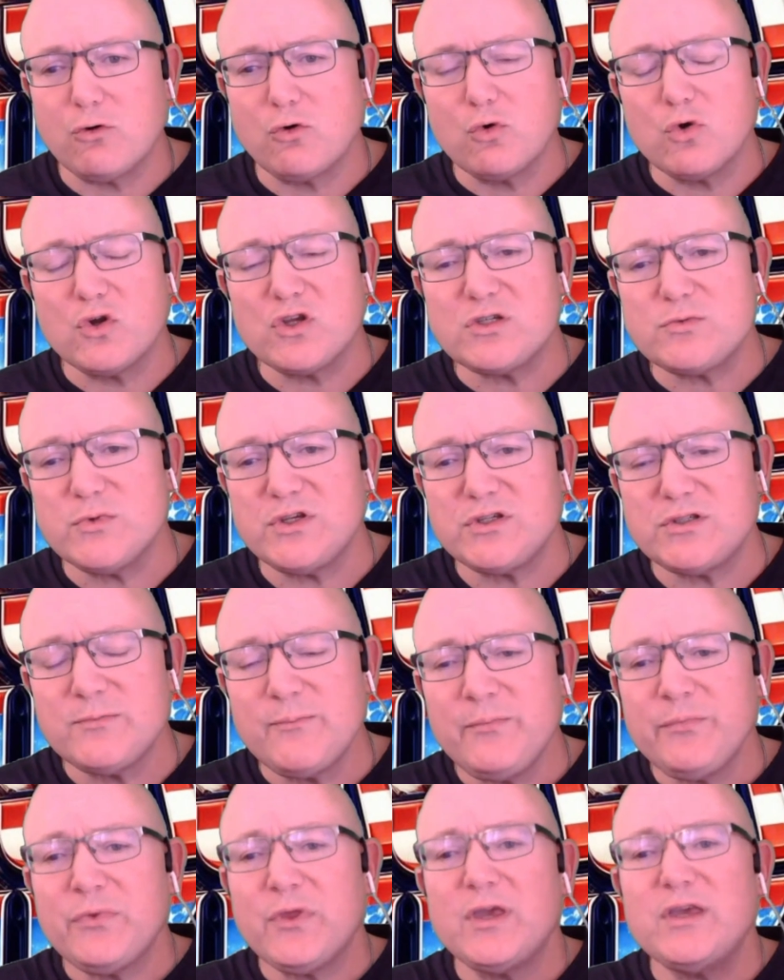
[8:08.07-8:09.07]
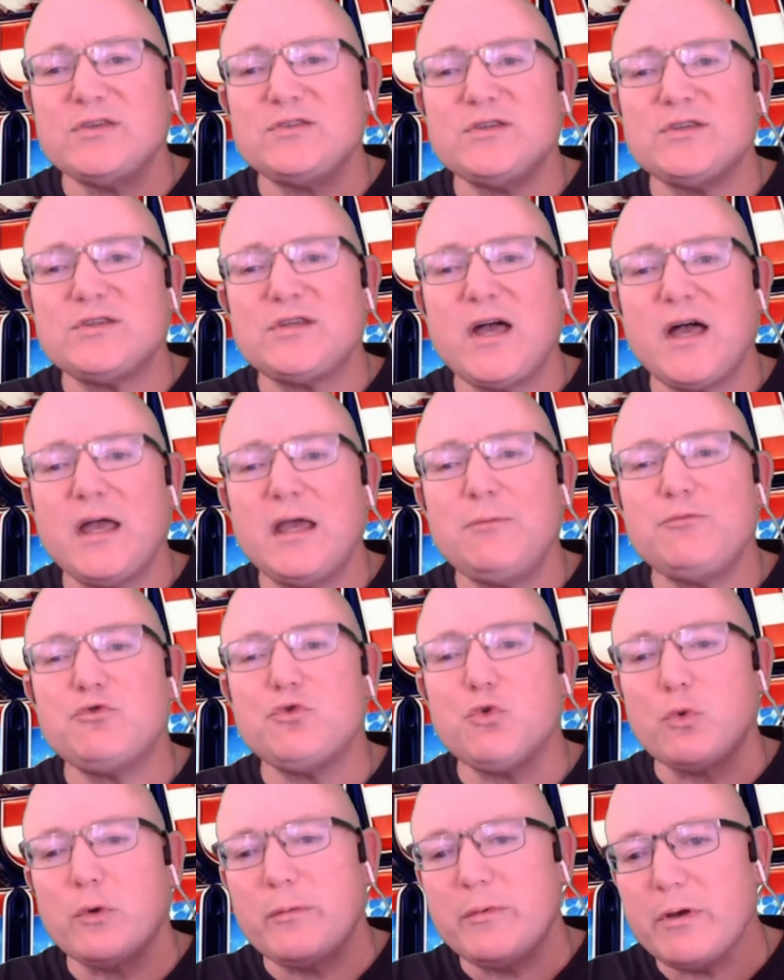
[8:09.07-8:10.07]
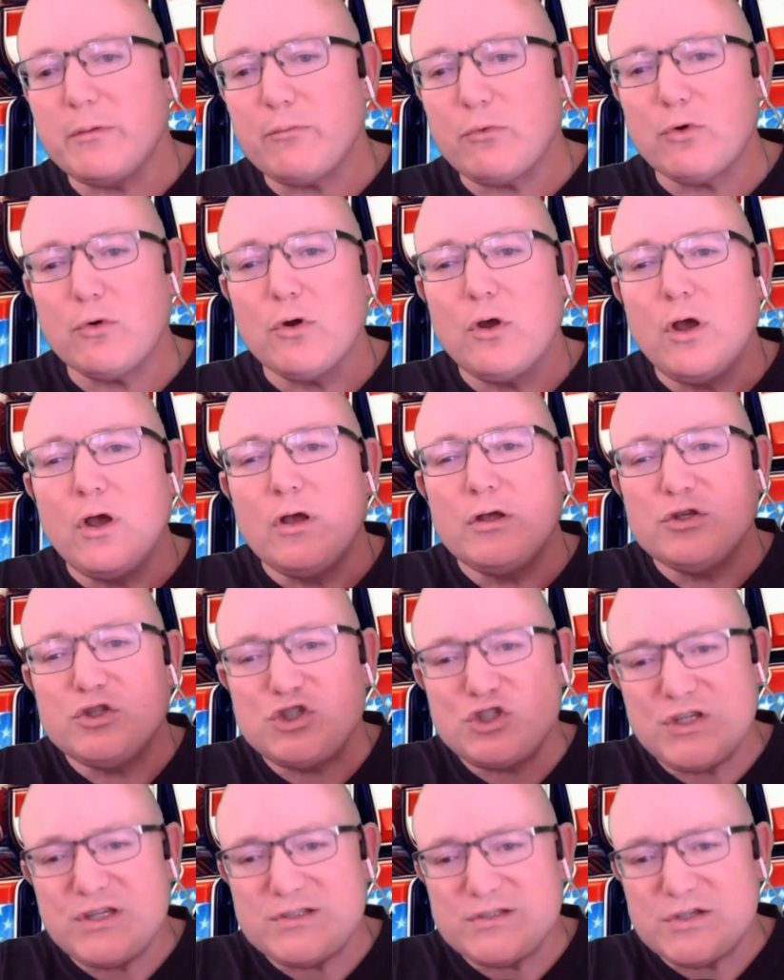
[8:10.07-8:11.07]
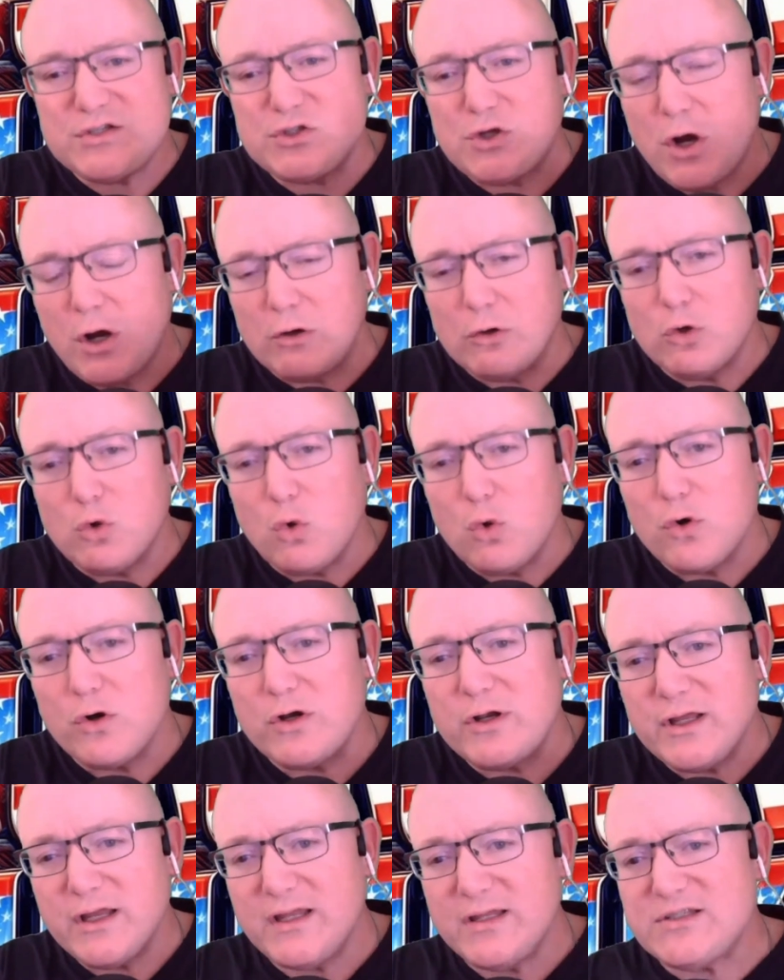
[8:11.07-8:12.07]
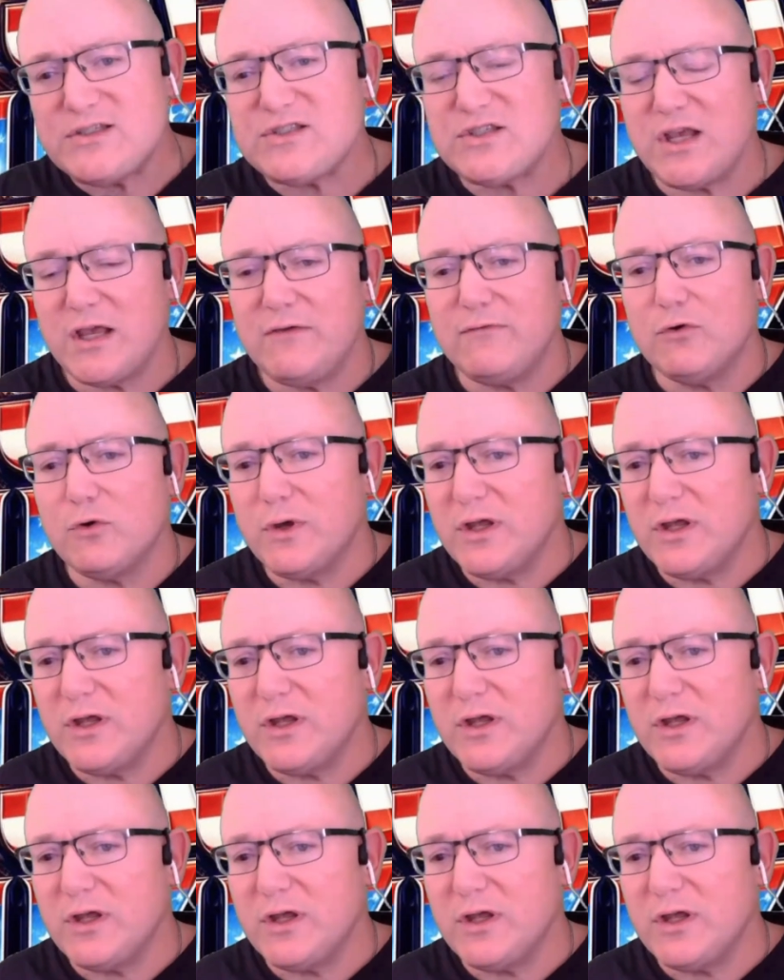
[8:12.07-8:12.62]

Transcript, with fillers: Christmas is a time to remember Jesus, our Lord and Savior.